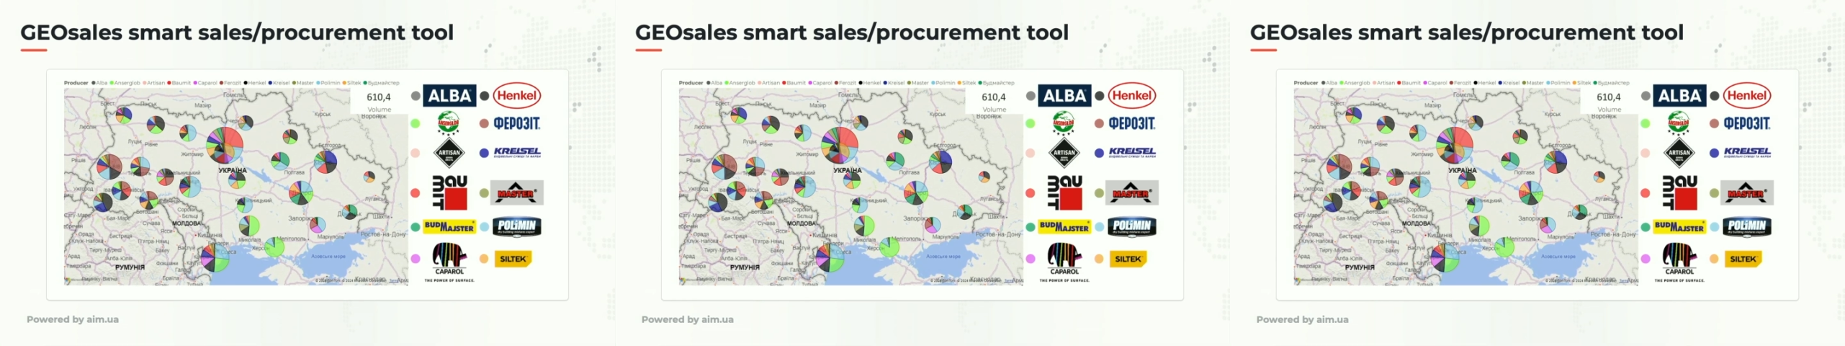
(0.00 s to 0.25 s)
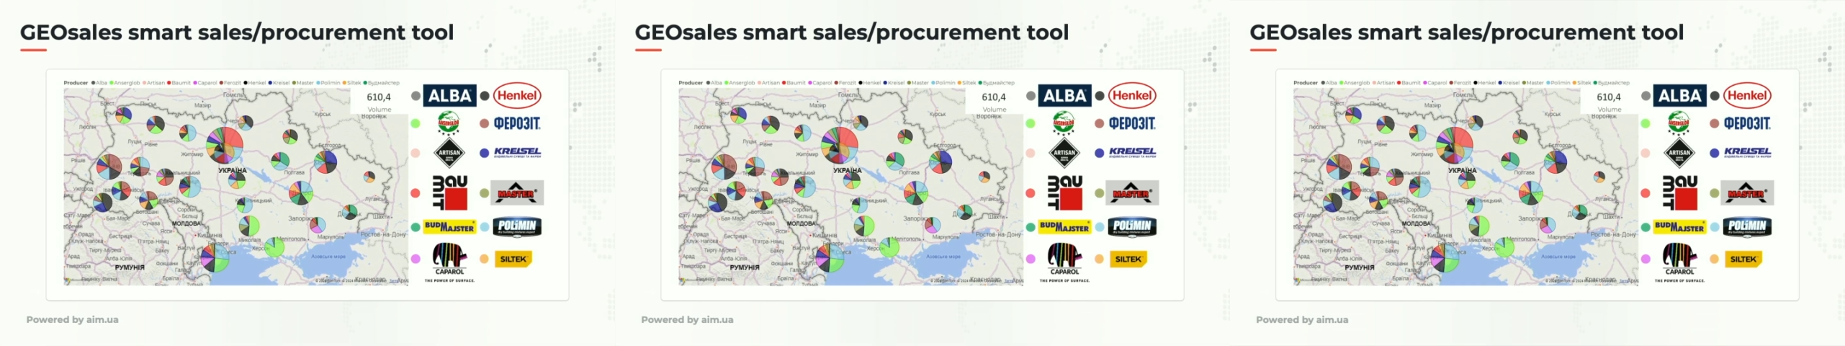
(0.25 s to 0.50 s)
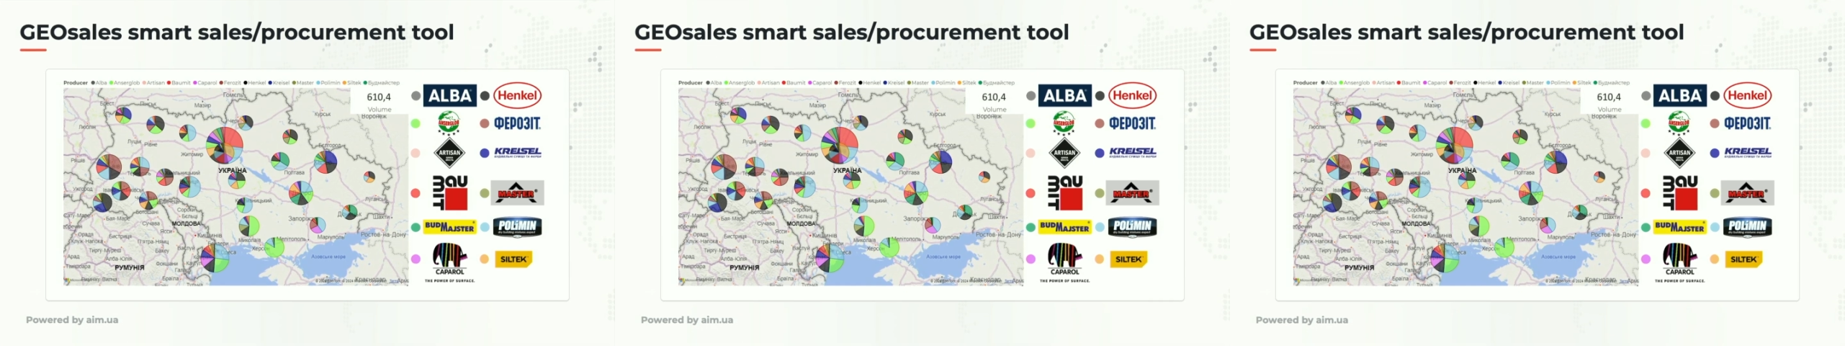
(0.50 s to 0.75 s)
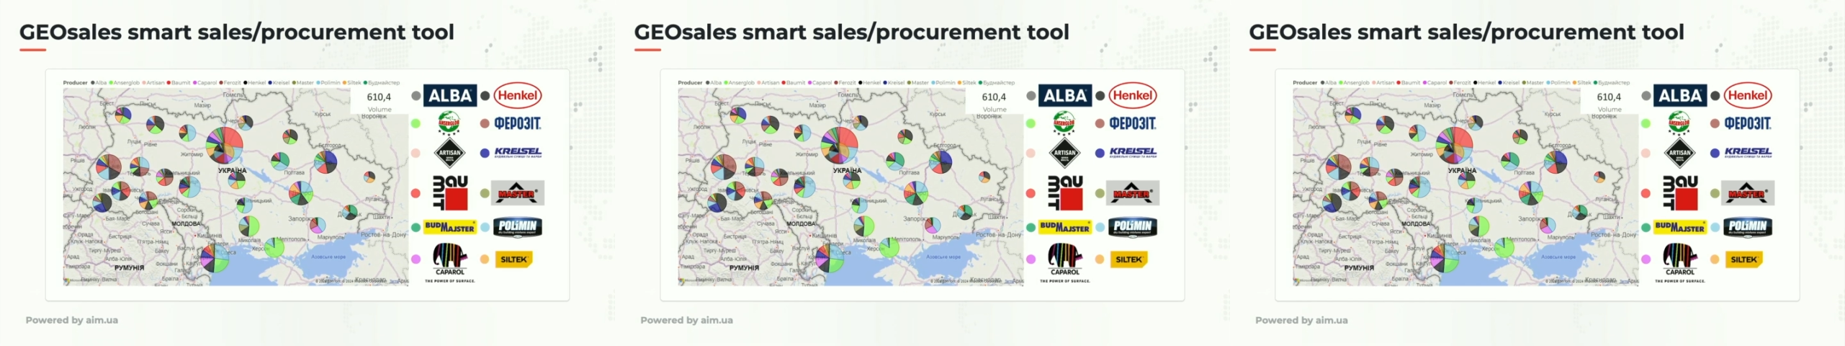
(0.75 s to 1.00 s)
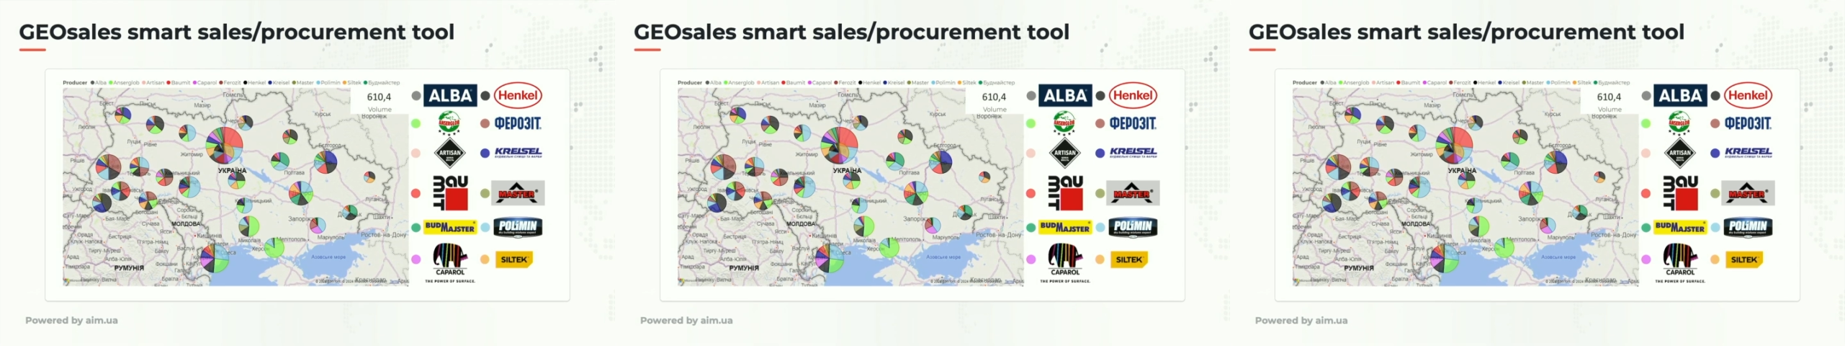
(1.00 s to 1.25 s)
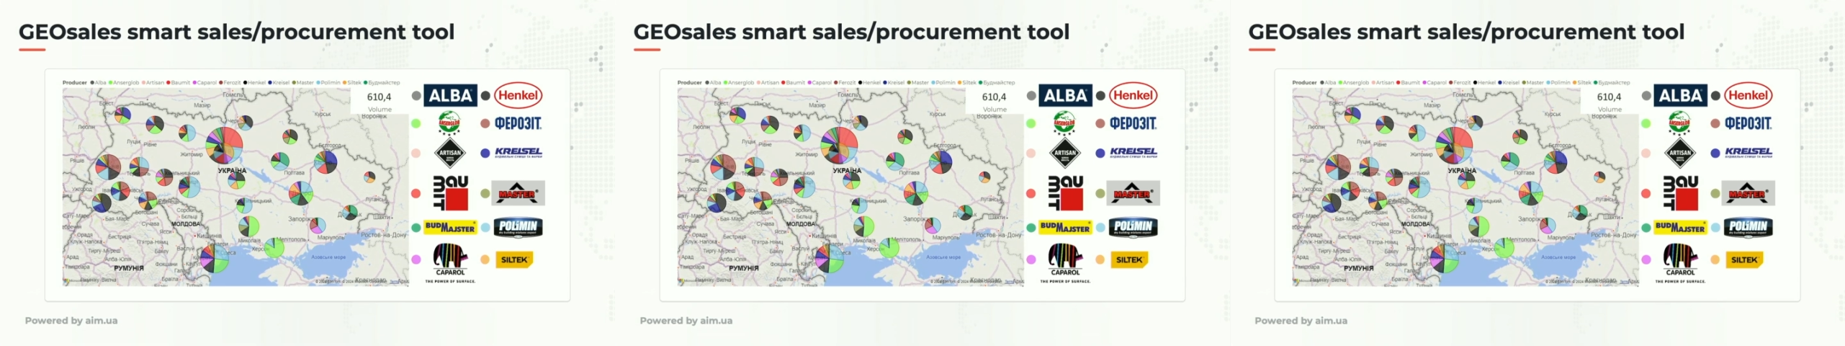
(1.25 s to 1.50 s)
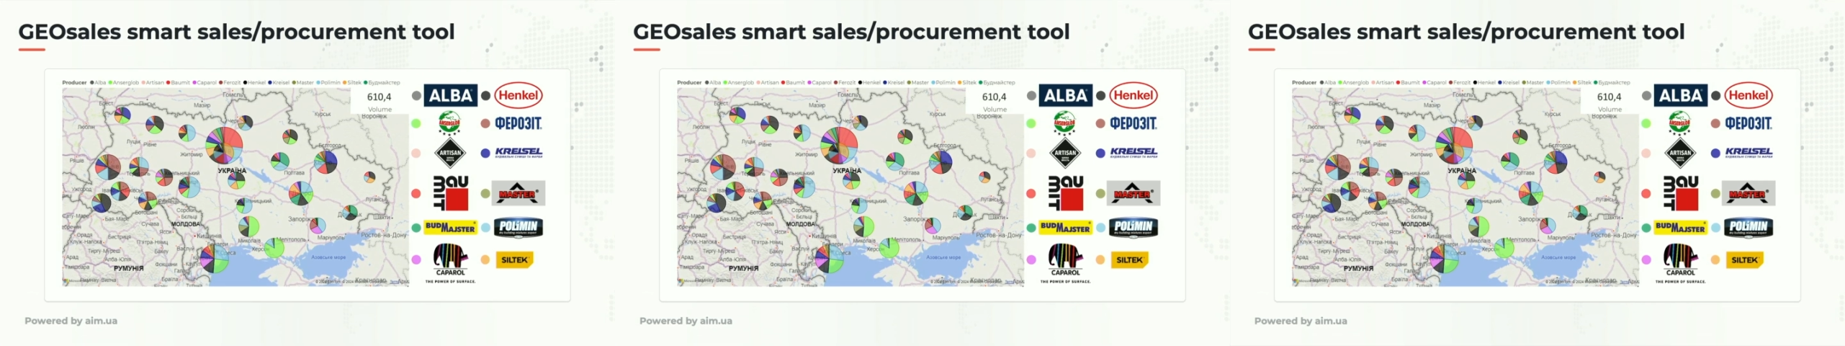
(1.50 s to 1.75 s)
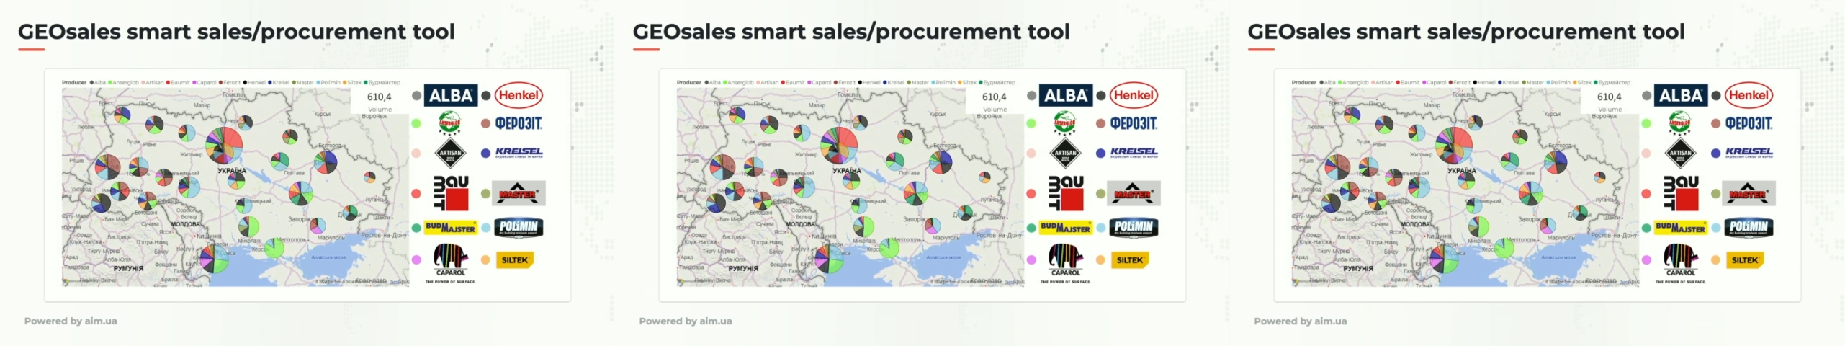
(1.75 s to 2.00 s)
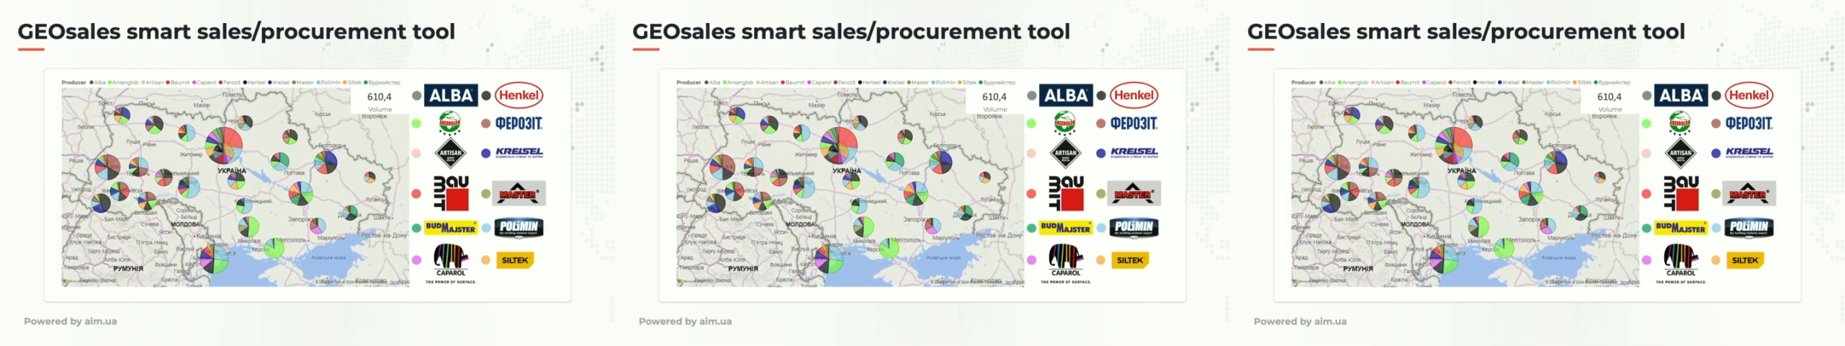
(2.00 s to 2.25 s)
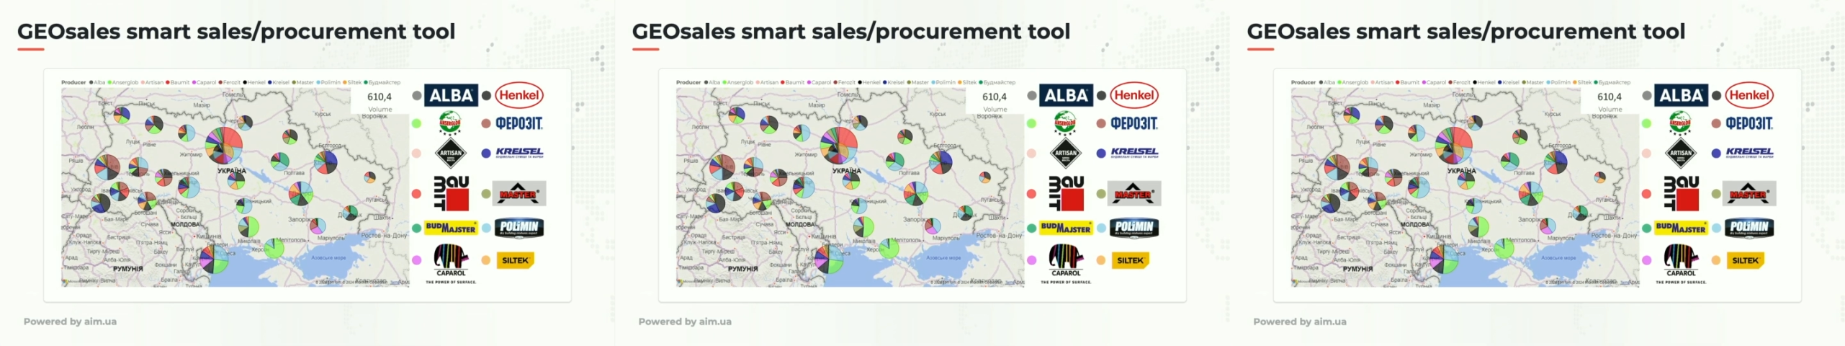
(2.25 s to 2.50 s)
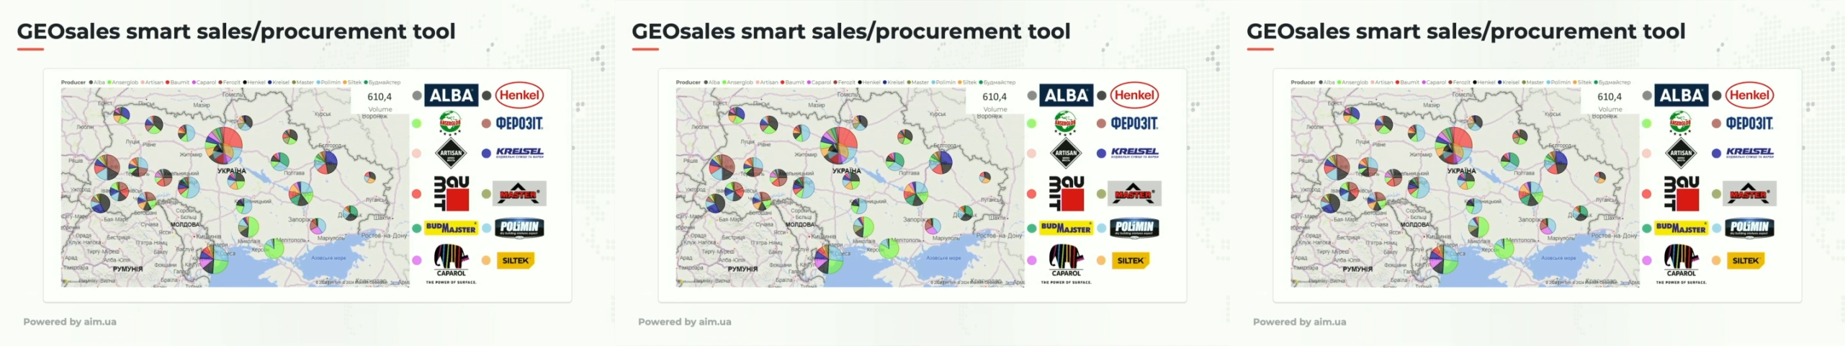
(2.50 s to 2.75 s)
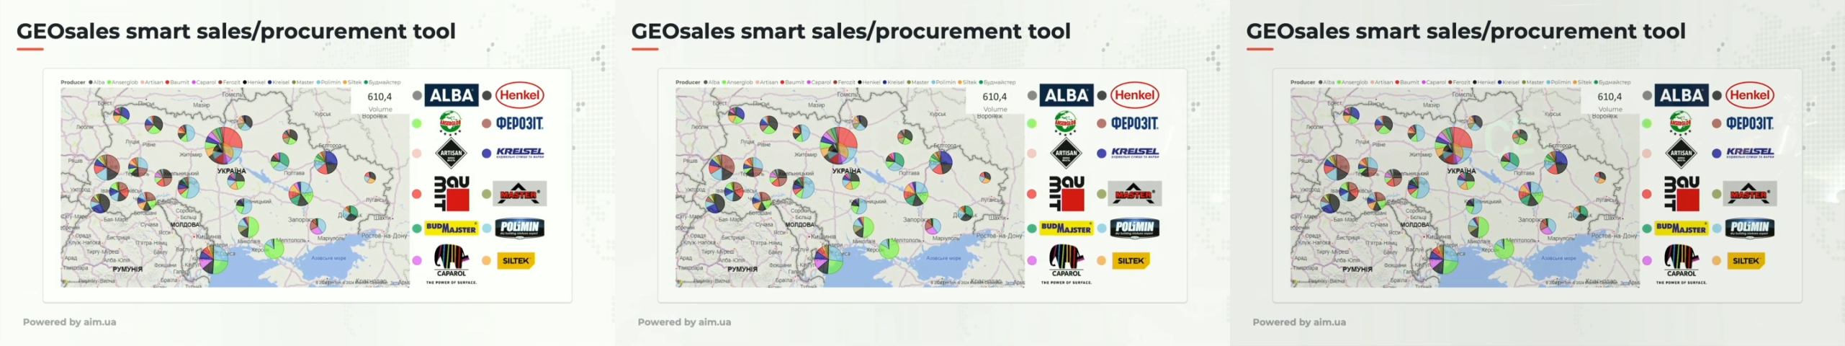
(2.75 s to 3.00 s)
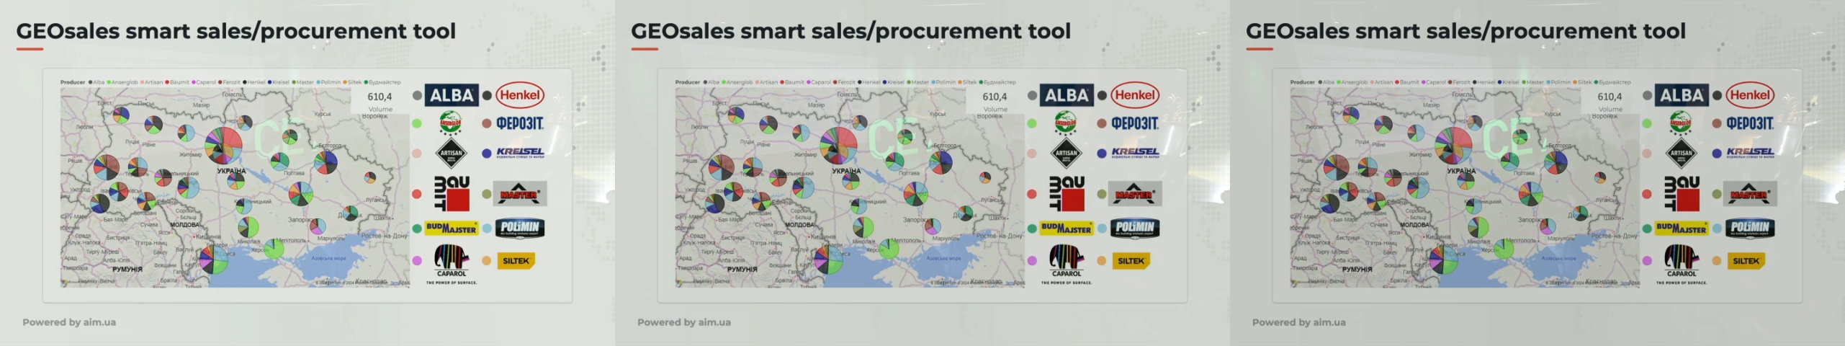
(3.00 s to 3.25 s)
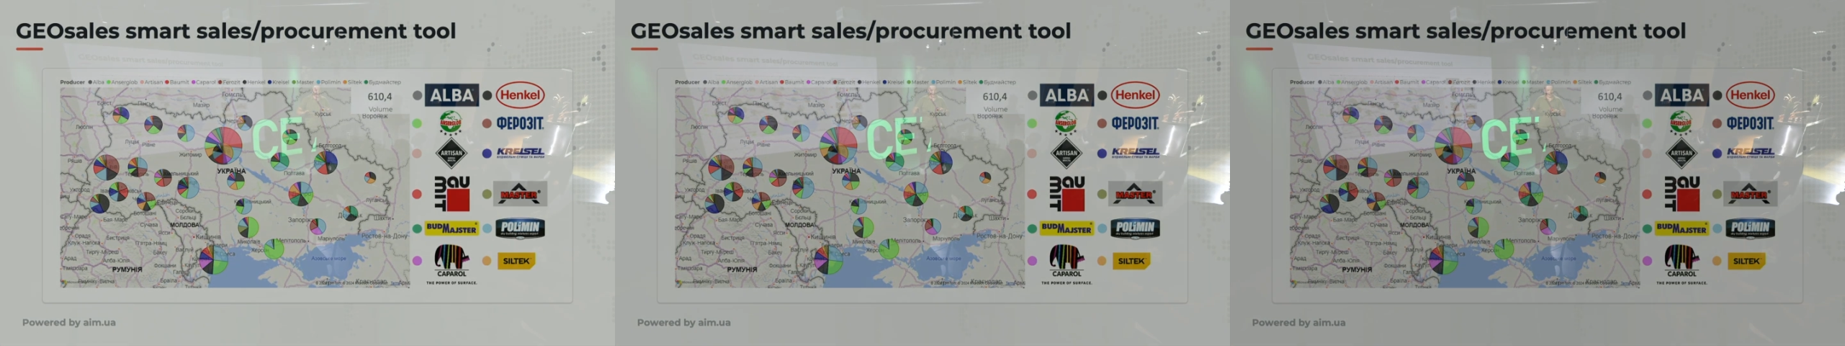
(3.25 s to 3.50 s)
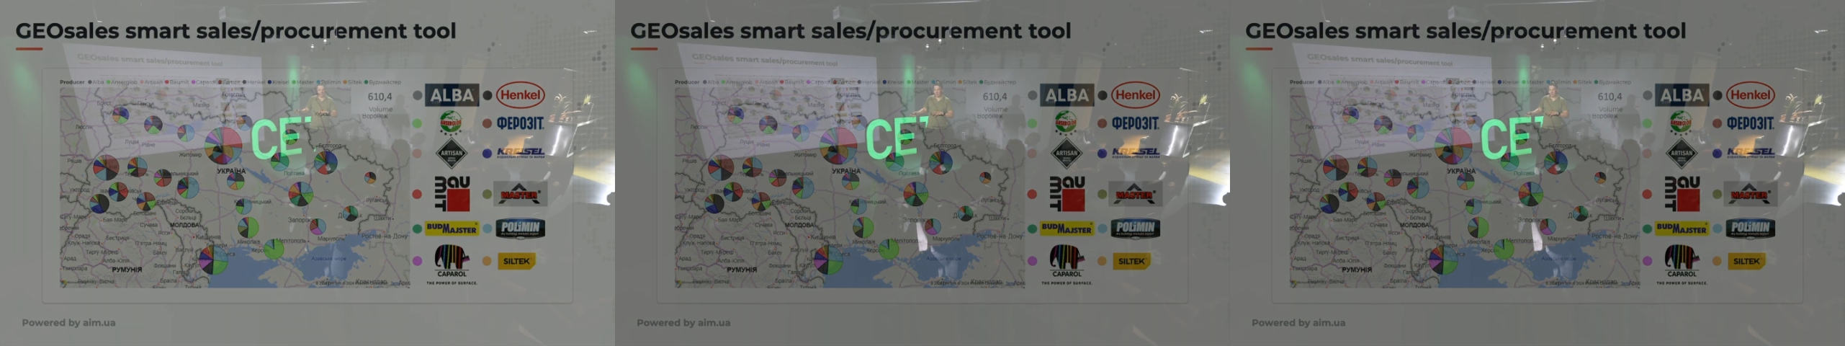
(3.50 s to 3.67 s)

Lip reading: (no speaker visible)